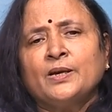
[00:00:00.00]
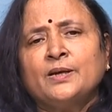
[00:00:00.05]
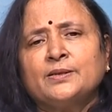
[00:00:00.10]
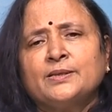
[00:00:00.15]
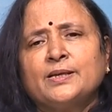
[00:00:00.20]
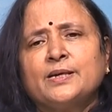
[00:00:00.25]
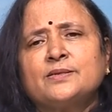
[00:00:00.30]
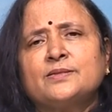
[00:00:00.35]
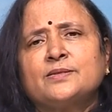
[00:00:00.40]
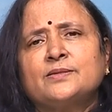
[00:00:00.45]

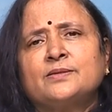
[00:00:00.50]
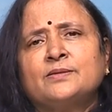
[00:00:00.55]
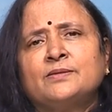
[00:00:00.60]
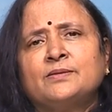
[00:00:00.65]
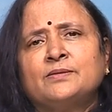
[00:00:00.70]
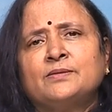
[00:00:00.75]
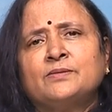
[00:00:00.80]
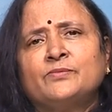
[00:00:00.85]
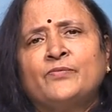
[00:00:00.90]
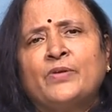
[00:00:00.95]
that
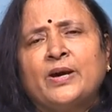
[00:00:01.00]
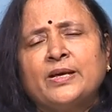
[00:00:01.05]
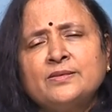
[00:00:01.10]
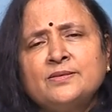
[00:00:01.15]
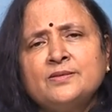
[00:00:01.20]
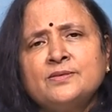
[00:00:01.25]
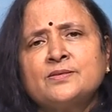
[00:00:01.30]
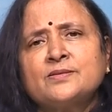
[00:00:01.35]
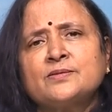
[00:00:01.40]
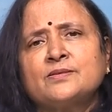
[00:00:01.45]

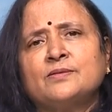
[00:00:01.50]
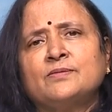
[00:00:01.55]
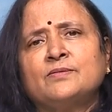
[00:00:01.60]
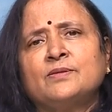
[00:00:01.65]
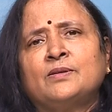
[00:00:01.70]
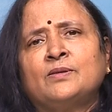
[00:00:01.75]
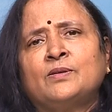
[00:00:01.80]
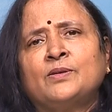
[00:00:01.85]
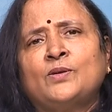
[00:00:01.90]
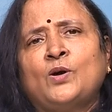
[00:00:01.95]
once
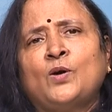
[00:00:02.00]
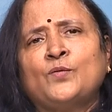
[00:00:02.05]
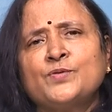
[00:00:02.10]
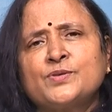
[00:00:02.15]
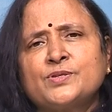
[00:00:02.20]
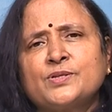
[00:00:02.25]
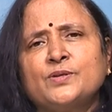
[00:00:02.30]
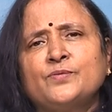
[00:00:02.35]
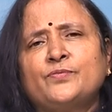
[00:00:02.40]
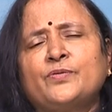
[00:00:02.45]
an
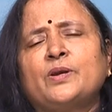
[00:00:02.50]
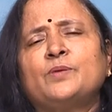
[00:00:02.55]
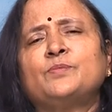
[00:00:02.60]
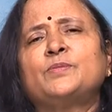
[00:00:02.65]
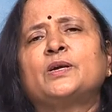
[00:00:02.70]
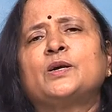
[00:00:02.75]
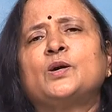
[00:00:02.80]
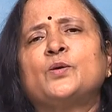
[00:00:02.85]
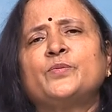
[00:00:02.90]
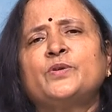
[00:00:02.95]
officer from the
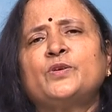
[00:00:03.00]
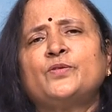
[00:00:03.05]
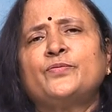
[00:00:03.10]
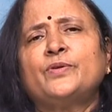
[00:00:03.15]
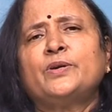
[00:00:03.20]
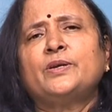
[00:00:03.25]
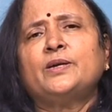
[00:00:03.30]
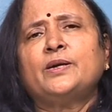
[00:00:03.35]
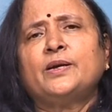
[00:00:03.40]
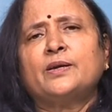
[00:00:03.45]
government of
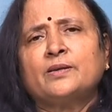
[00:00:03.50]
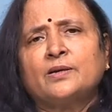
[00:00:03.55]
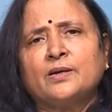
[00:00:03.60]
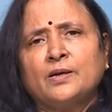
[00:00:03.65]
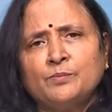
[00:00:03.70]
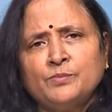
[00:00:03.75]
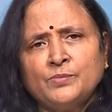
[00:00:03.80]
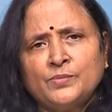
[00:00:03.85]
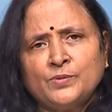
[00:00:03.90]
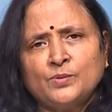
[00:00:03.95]
India had
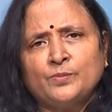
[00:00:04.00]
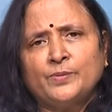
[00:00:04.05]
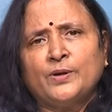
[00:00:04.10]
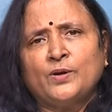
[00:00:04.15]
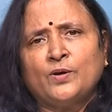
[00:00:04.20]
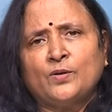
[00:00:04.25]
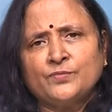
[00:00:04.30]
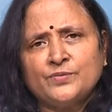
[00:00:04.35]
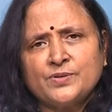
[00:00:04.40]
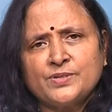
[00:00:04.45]
come to my
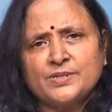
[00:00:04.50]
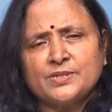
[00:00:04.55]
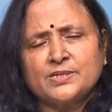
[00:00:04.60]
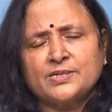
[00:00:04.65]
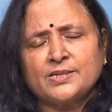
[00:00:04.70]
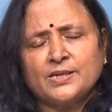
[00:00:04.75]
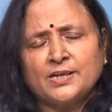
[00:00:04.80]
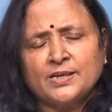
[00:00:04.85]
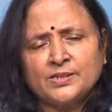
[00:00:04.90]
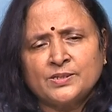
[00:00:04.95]
office in
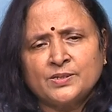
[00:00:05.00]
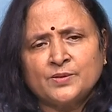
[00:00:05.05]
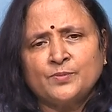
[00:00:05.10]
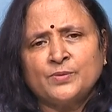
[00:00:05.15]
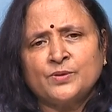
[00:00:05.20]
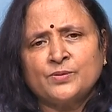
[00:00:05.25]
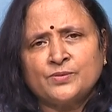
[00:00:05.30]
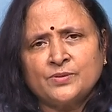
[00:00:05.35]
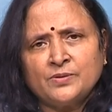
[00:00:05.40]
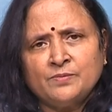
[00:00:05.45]
Salarjung
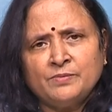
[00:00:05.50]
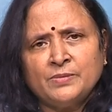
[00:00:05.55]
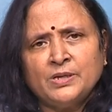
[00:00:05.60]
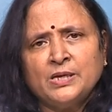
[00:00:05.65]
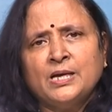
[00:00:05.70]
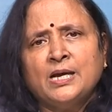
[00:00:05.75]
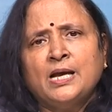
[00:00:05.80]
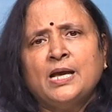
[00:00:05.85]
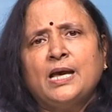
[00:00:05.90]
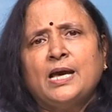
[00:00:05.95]
Museum,
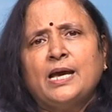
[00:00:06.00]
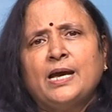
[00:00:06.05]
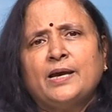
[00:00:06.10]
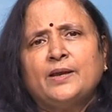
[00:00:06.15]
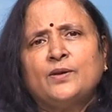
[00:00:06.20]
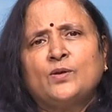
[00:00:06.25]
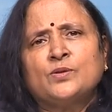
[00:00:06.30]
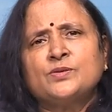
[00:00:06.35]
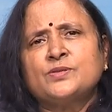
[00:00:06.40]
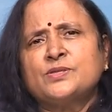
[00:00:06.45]
and
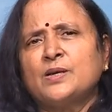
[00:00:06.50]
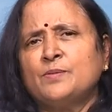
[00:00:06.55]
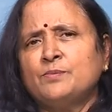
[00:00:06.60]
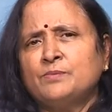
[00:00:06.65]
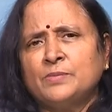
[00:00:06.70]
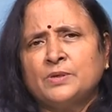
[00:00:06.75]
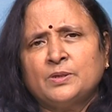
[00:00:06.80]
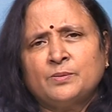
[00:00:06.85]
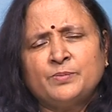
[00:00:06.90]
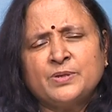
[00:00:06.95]
on
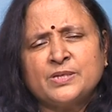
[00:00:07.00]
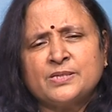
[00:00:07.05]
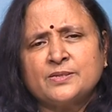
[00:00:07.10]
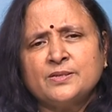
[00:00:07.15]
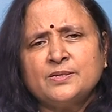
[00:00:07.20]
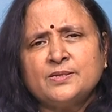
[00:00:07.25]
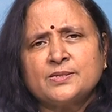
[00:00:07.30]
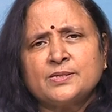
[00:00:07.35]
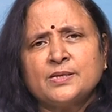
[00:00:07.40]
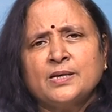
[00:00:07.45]
some
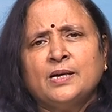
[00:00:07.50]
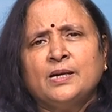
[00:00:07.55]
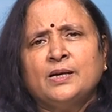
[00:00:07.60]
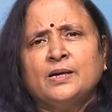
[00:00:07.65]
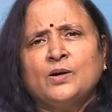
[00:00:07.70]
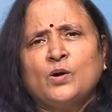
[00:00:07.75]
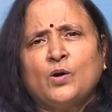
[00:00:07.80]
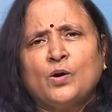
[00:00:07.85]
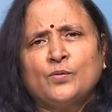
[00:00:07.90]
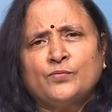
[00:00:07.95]
business
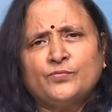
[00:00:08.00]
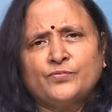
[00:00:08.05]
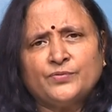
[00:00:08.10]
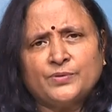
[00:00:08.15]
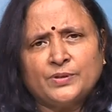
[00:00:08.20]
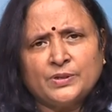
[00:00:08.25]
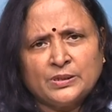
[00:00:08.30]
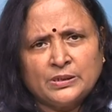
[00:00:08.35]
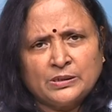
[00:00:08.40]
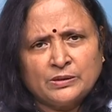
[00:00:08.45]
of
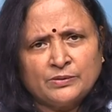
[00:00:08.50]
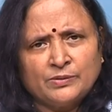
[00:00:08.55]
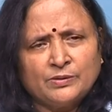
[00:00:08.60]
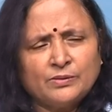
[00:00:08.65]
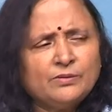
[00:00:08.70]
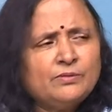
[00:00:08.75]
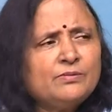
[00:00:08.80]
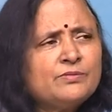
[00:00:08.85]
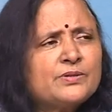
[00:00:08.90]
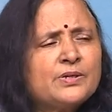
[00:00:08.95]

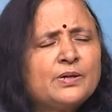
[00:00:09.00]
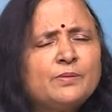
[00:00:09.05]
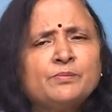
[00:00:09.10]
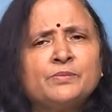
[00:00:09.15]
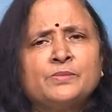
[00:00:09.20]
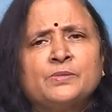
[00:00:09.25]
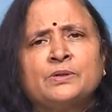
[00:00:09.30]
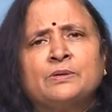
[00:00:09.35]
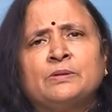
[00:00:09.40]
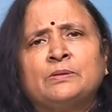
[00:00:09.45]
some